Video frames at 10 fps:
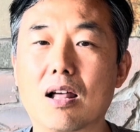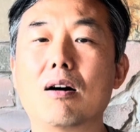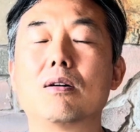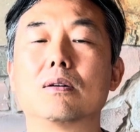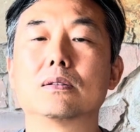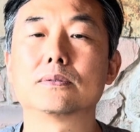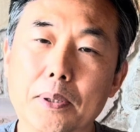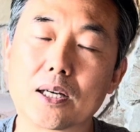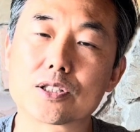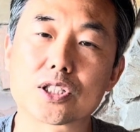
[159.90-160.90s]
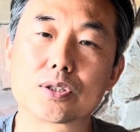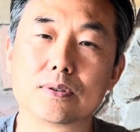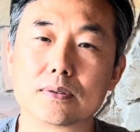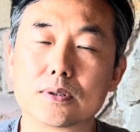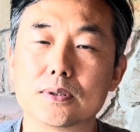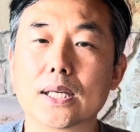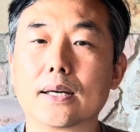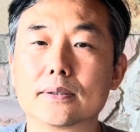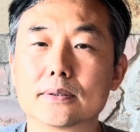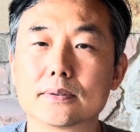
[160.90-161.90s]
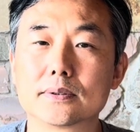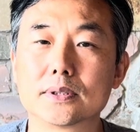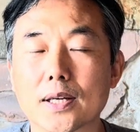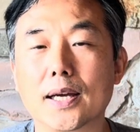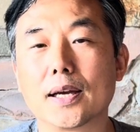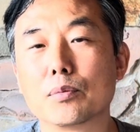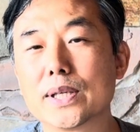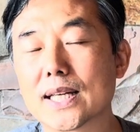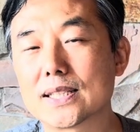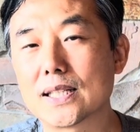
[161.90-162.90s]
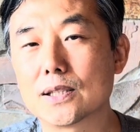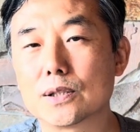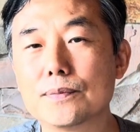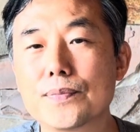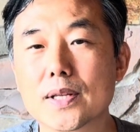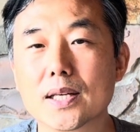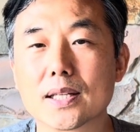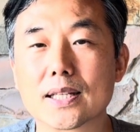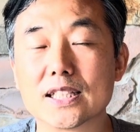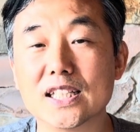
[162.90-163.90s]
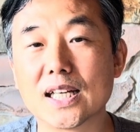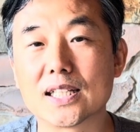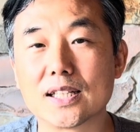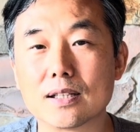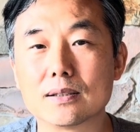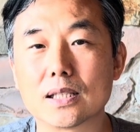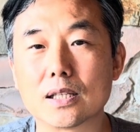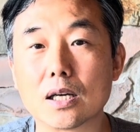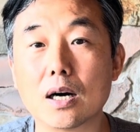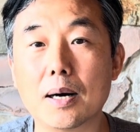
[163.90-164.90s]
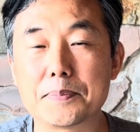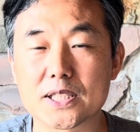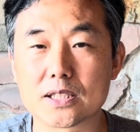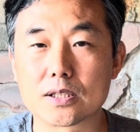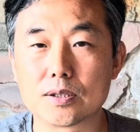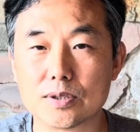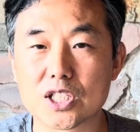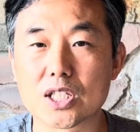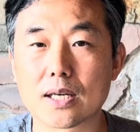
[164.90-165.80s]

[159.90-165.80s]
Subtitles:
down belongs to yang. And we can tell that yin and yang are opposite to each